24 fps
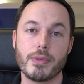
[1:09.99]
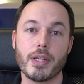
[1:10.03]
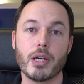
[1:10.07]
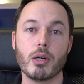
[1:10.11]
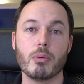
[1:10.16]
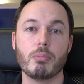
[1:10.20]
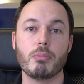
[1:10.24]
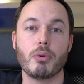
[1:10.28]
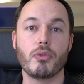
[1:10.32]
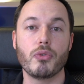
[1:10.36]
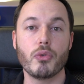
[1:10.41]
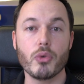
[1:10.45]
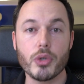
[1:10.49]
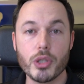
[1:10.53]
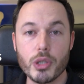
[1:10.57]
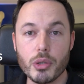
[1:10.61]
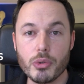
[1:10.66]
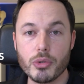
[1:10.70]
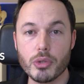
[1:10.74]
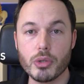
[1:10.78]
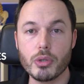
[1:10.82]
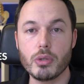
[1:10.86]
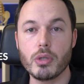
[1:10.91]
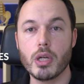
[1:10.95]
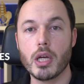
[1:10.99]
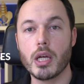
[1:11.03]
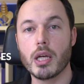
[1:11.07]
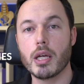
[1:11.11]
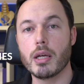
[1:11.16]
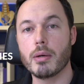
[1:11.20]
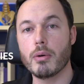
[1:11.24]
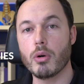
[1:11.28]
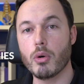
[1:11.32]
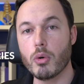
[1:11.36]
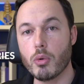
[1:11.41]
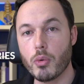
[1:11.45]
Now, before you do,
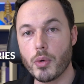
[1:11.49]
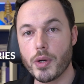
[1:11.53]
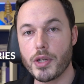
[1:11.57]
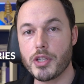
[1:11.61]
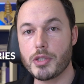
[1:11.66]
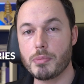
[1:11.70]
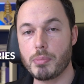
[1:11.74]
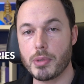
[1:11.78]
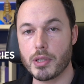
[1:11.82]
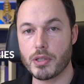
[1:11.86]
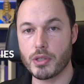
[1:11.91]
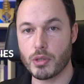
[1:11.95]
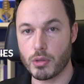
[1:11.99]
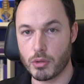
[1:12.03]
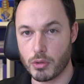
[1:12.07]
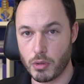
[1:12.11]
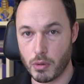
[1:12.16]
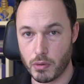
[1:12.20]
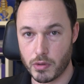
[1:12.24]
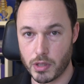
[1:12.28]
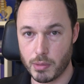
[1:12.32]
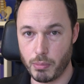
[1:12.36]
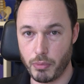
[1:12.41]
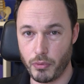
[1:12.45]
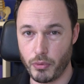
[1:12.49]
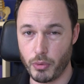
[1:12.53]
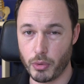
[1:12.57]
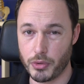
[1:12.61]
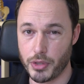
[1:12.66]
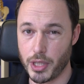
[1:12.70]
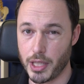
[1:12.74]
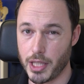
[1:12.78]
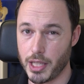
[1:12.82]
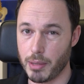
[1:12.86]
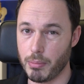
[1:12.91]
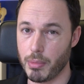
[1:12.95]
always speak to your doctor before
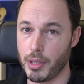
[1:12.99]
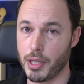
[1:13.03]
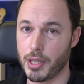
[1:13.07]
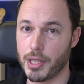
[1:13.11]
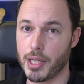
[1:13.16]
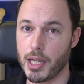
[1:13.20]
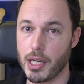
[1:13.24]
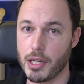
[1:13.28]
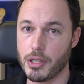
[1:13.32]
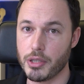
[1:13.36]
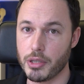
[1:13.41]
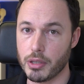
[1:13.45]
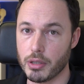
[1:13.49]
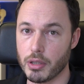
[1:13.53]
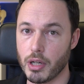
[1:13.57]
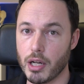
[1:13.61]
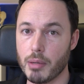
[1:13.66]
taking medication.